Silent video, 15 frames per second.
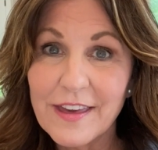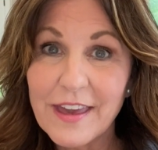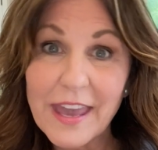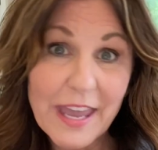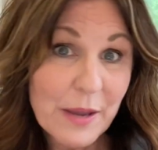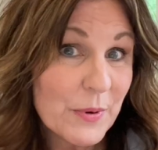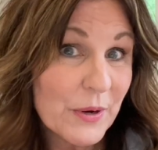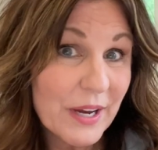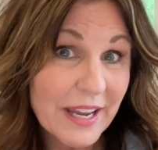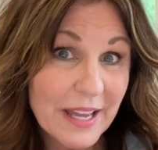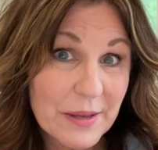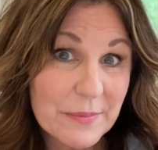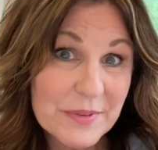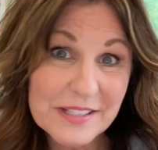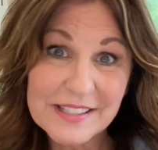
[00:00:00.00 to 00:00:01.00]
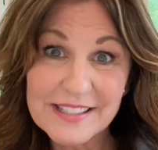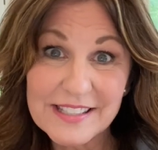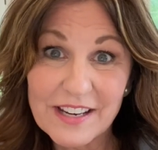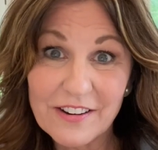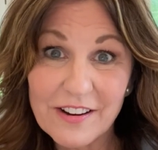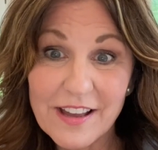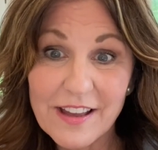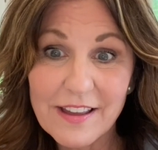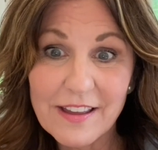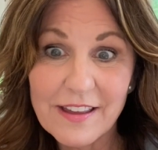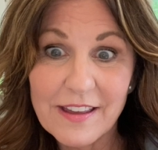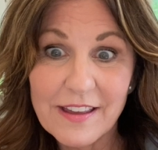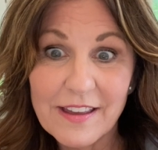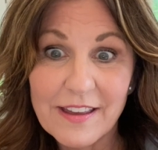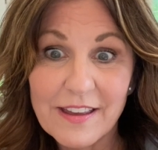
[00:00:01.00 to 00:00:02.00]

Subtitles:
Abraham and Sarah,